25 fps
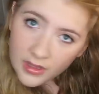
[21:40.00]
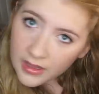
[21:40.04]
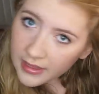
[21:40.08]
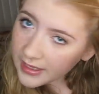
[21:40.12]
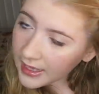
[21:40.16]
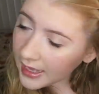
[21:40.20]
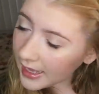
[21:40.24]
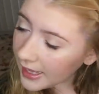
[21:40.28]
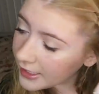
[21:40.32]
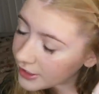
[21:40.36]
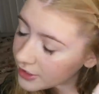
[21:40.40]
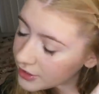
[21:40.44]

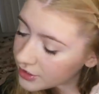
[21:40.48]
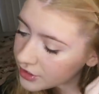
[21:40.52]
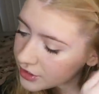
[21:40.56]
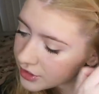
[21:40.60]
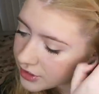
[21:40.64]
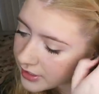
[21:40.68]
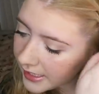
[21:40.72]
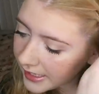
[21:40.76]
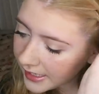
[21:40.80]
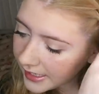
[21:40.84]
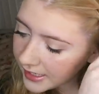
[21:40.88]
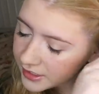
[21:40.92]
Like, I
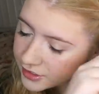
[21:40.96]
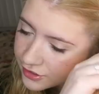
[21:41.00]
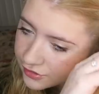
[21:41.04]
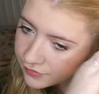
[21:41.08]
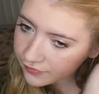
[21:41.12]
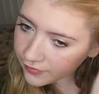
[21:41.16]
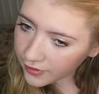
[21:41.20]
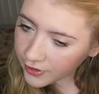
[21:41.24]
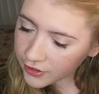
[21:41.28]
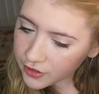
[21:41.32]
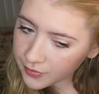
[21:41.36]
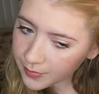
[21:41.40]
just can't
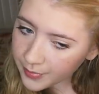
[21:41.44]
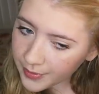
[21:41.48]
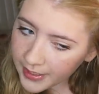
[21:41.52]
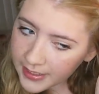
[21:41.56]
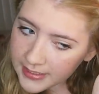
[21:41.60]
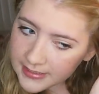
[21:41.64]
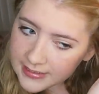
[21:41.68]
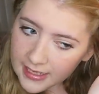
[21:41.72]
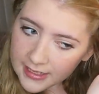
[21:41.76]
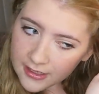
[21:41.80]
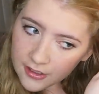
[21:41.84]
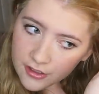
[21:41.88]
do French
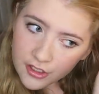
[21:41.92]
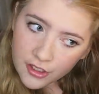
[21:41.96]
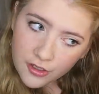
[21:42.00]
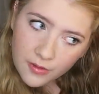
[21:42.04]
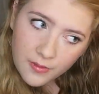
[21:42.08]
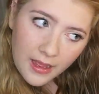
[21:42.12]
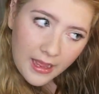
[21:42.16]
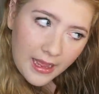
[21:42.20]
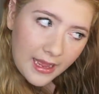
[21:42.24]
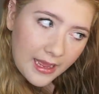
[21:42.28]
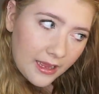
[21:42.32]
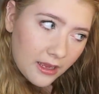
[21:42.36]
braids. I don't
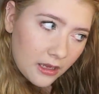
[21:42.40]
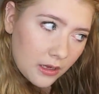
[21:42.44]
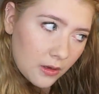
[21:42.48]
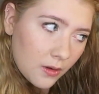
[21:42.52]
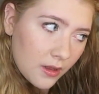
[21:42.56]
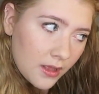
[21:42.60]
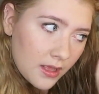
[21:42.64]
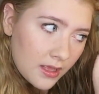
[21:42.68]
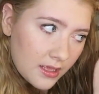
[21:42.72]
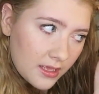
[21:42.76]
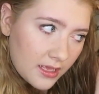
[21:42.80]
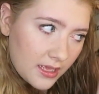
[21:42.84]
know
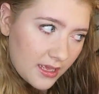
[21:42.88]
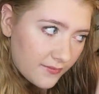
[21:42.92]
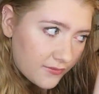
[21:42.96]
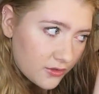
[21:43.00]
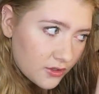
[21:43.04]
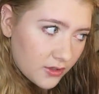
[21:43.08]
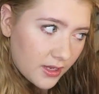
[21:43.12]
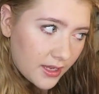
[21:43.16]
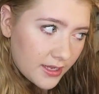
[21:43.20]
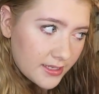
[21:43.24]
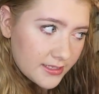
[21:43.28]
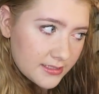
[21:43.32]
how. If
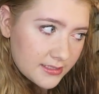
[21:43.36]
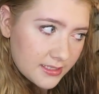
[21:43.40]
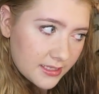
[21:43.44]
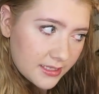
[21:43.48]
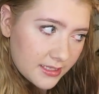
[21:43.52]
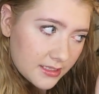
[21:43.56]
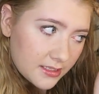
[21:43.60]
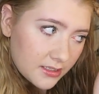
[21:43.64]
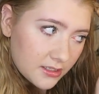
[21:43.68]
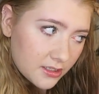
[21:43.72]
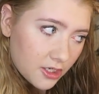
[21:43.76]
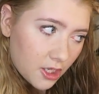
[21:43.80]
you guys,
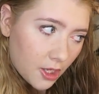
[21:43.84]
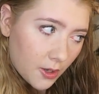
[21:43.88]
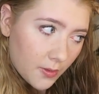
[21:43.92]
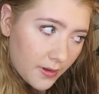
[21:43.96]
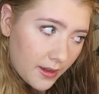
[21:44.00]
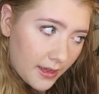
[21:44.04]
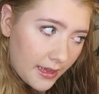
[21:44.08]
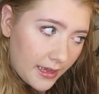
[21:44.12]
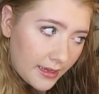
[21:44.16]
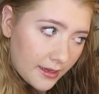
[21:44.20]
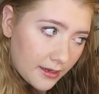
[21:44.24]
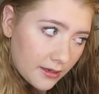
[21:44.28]
like, know
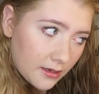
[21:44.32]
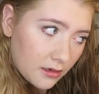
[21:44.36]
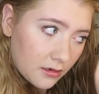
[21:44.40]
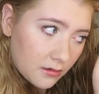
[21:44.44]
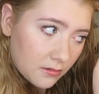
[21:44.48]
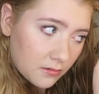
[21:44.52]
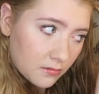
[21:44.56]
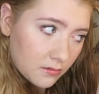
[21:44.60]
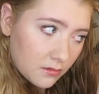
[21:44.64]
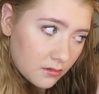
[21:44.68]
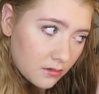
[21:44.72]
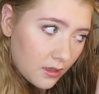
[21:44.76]

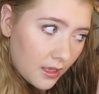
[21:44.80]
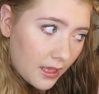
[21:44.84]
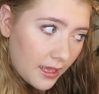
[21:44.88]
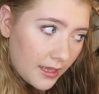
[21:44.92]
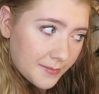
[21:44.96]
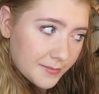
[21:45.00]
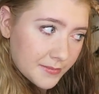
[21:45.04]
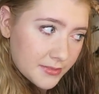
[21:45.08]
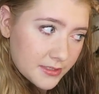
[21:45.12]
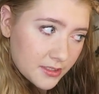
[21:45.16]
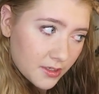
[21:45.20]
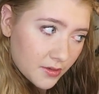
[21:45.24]
how,
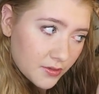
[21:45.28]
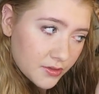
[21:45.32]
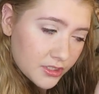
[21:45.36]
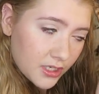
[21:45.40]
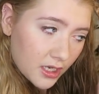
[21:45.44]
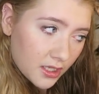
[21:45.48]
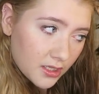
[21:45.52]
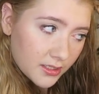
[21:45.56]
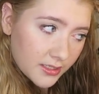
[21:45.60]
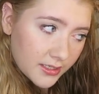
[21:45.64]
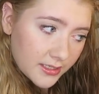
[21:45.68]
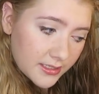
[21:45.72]
I'm so
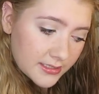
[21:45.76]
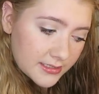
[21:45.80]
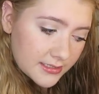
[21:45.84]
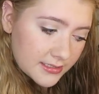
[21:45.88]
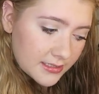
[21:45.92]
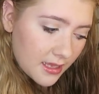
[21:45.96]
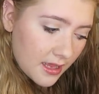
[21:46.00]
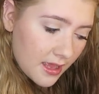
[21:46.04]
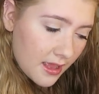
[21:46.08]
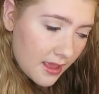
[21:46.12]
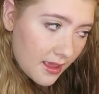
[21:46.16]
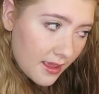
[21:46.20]

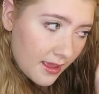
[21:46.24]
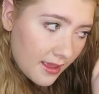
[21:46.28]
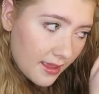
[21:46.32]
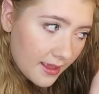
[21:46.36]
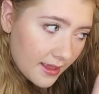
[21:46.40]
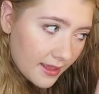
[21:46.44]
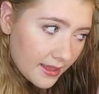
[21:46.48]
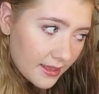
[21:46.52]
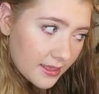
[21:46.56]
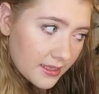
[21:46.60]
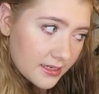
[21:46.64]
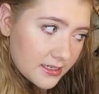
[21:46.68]
jealous.
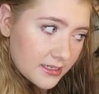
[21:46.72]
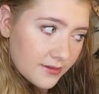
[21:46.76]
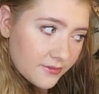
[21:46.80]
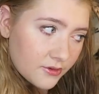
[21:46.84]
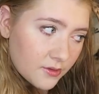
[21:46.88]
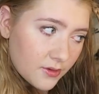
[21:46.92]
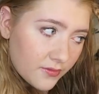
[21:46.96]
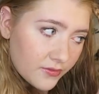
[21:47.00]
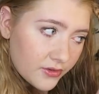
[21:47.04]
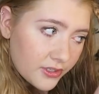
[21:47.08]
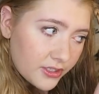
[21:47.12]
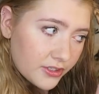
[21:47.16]
And
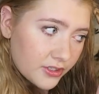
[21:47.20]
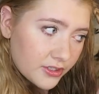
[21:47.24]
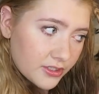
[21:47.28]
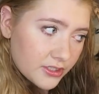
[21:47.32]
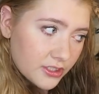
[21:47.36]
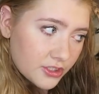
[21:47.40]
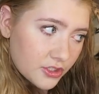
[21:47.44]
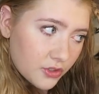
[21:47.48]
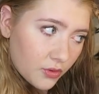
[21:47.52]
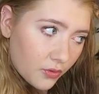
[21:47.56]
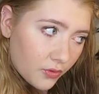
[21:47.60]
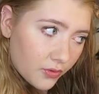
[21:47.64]
if you have any good
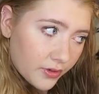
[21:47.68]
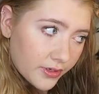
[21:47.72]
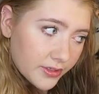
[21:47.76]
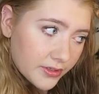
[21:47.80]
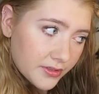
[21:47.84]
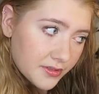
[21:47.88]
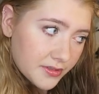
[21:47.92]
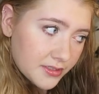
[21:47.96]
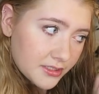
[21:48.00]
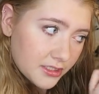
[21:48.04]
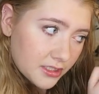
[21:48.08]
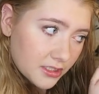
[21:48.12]

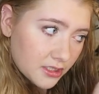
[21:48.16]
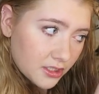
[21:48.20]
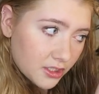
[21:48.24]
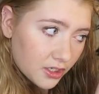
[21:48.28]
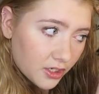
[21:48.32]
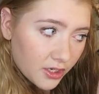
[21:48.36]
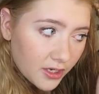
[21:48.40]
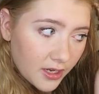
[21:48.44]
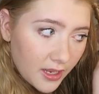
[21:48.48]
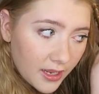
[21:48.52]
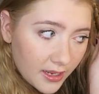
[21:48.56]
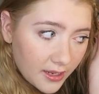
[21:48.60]
tutorials to
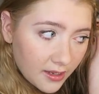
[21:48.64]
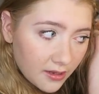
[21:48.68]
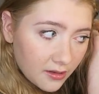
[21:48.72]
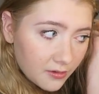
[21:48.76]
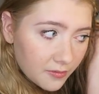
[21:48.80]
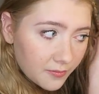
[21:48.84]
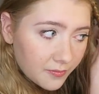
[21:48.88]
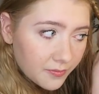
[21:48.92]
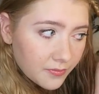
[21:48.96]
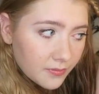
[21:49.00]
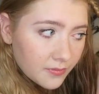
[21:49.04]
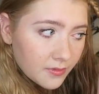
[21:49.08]
learn
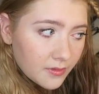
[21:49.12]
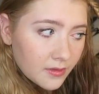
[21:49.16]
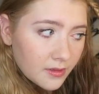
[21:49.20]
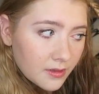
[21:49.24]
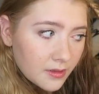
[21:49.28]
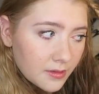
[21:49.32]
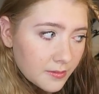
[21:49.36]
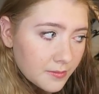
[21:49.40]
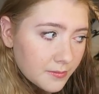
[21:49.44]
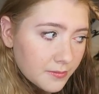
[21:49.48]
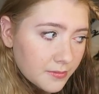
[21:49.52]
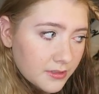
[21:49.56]
how,
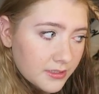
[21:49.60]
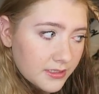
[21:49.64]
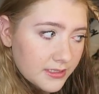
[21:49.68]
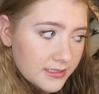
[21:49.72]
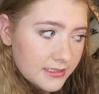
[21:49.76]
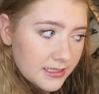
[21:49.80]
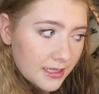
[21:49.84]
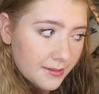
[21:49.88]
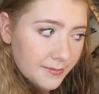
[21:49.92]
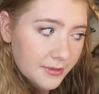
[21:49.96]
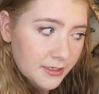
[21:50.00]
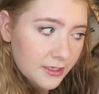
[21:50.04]

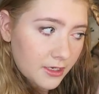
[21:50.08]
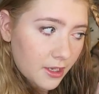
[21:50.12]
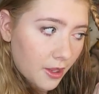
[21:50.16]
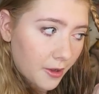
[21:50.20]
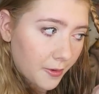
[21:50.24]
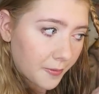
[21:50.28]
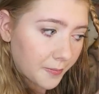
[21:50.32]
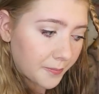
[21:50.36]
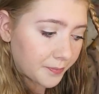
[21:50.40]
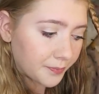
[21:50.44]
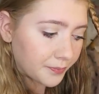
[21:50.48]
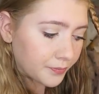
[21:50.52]
please let me
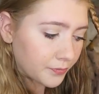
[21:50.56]
know.